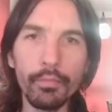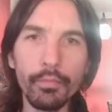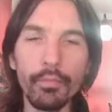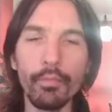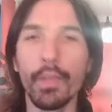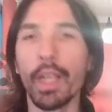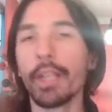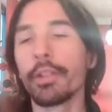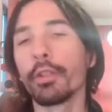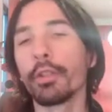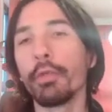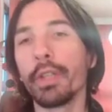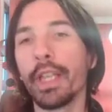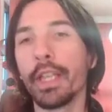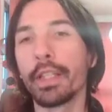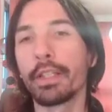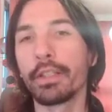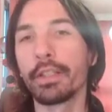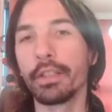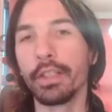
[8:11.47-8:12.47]
And so we
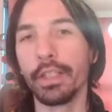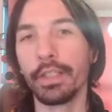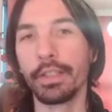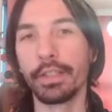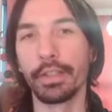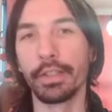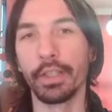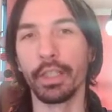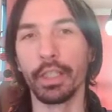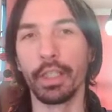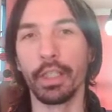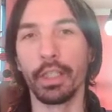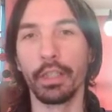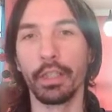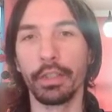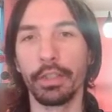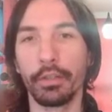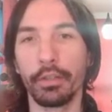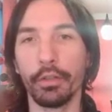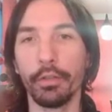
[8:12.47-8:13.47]
get this
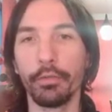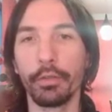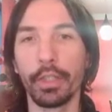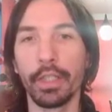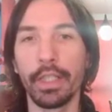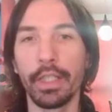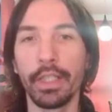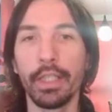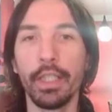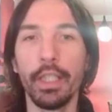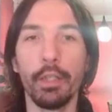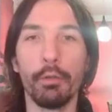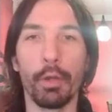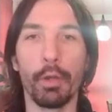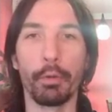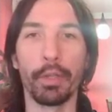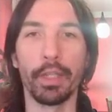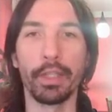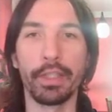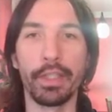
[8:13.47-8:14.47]
this overlay where
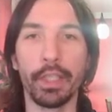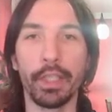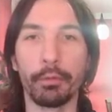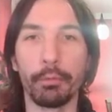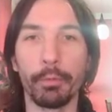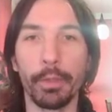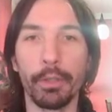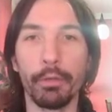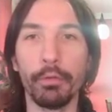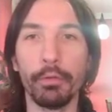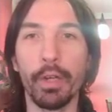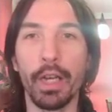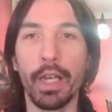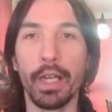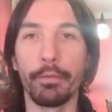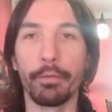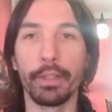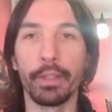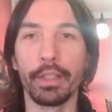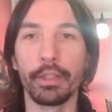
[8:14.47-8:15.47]
we can see that we do
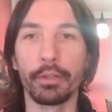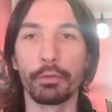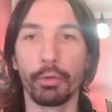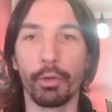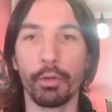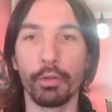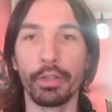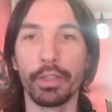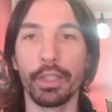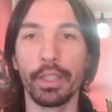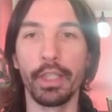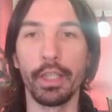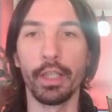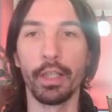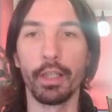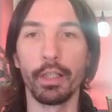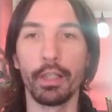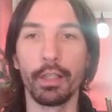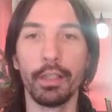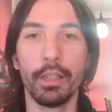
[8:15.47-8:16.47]
have a strong
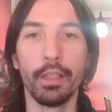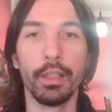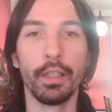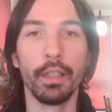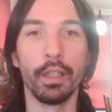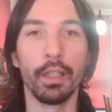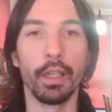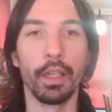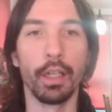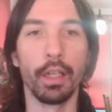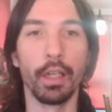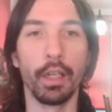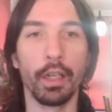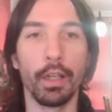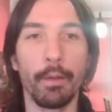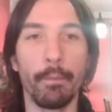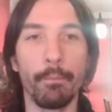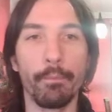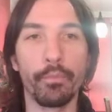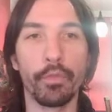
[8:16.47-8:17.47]
signal,
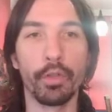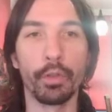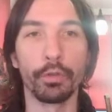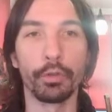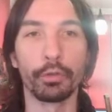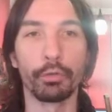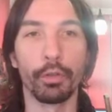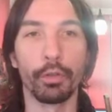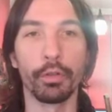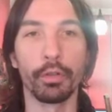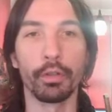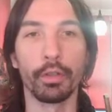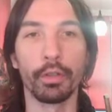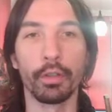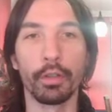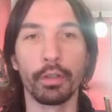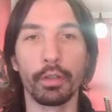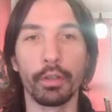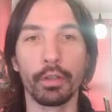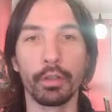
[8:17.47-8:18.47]
so a
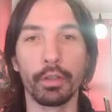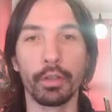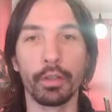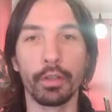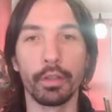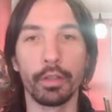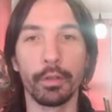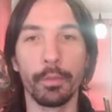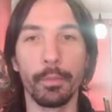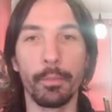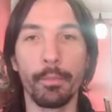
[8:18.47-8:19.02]
strong